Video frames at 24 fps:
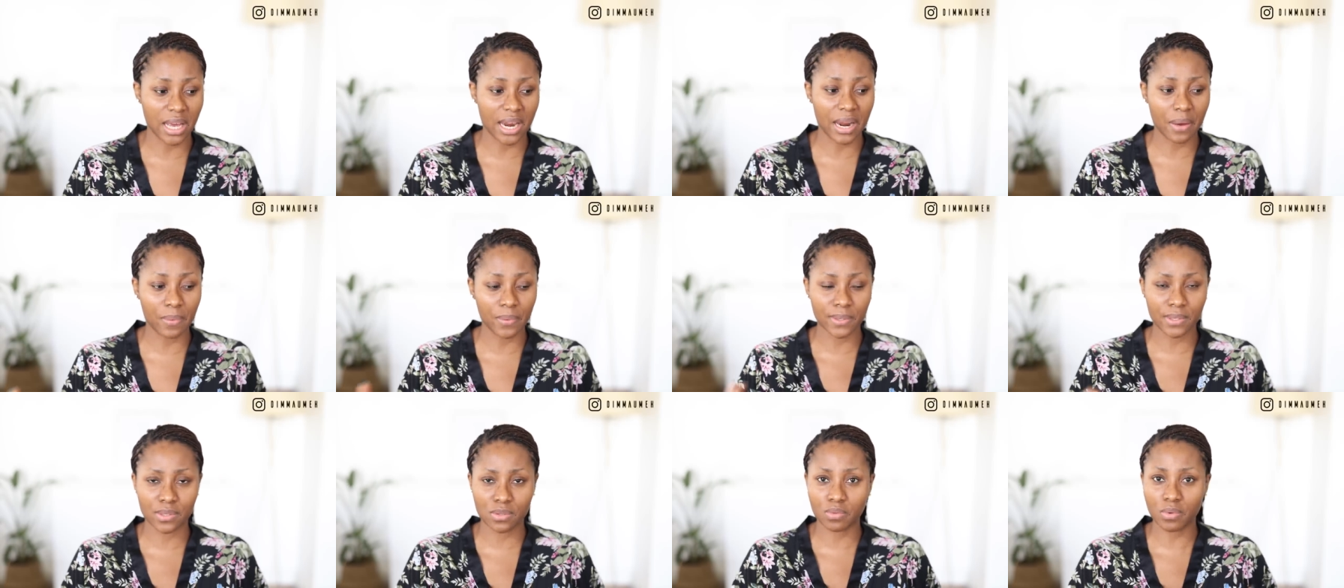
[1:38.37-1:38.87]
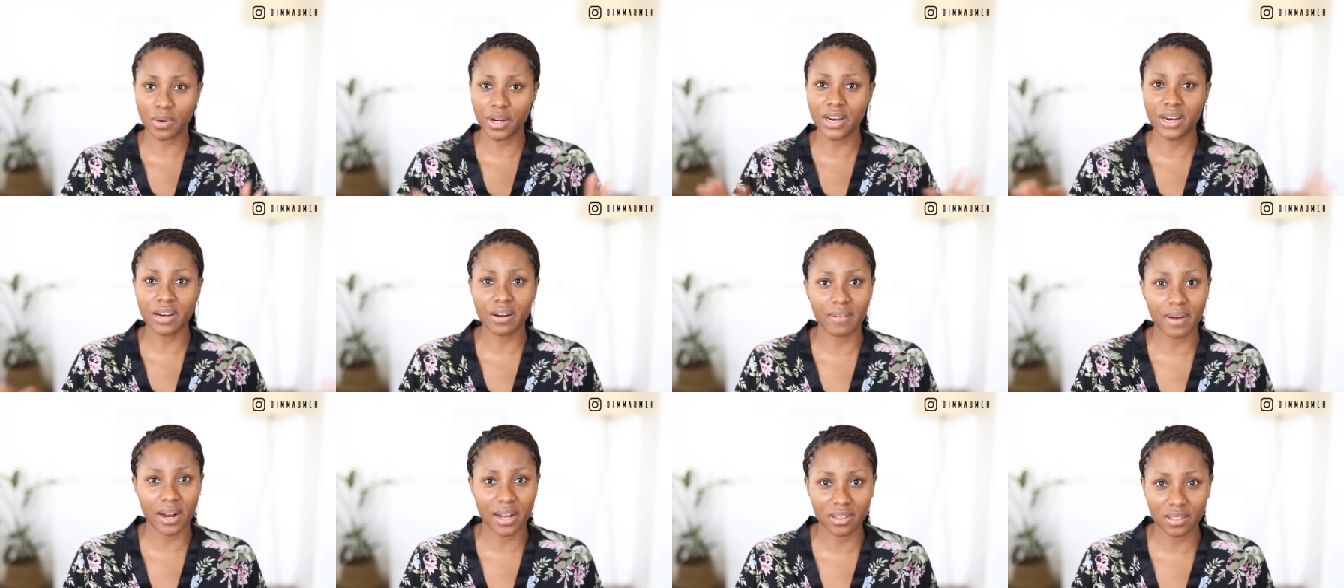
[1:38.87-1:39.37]
And I was
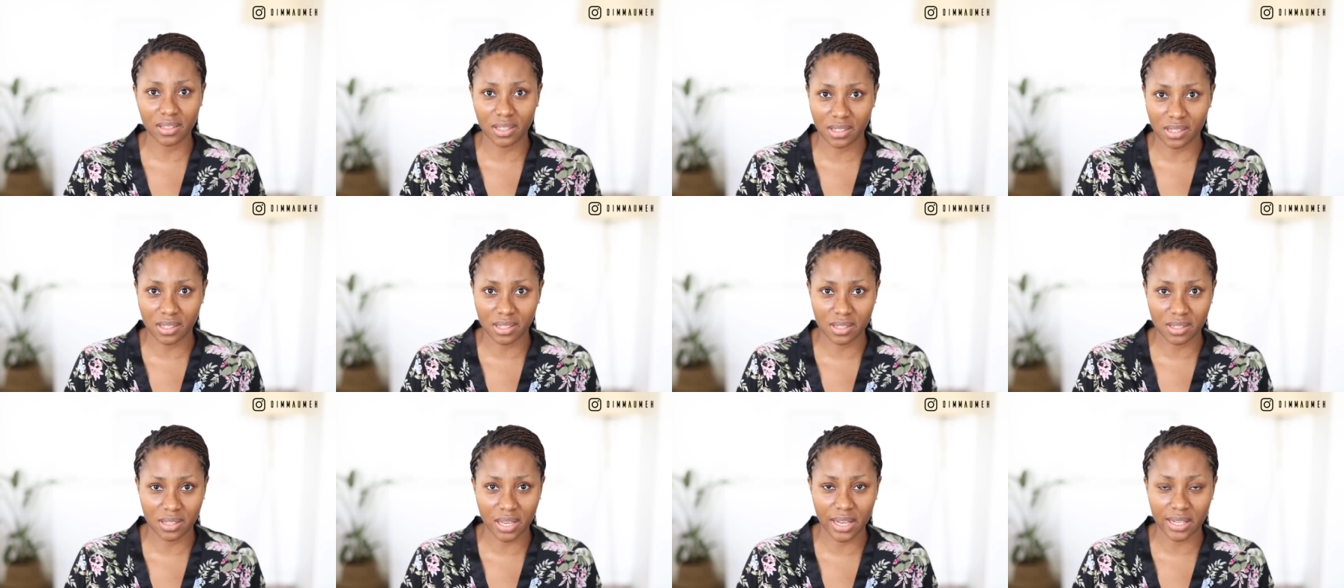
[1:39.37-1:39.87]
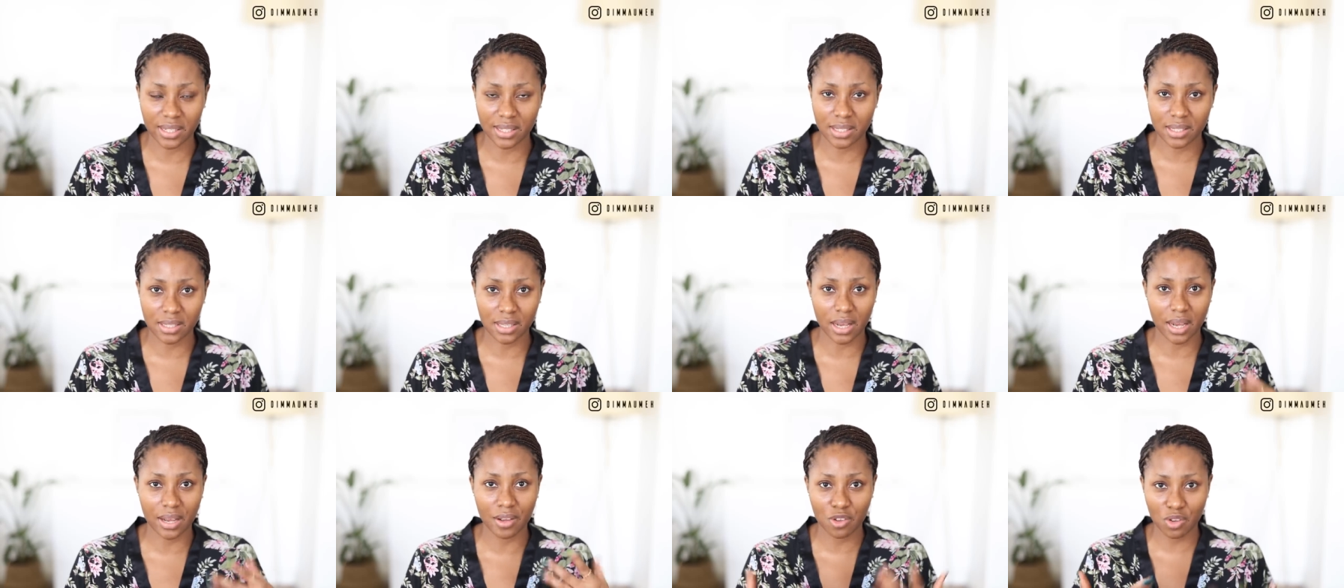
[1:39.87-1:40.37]
running around in the States.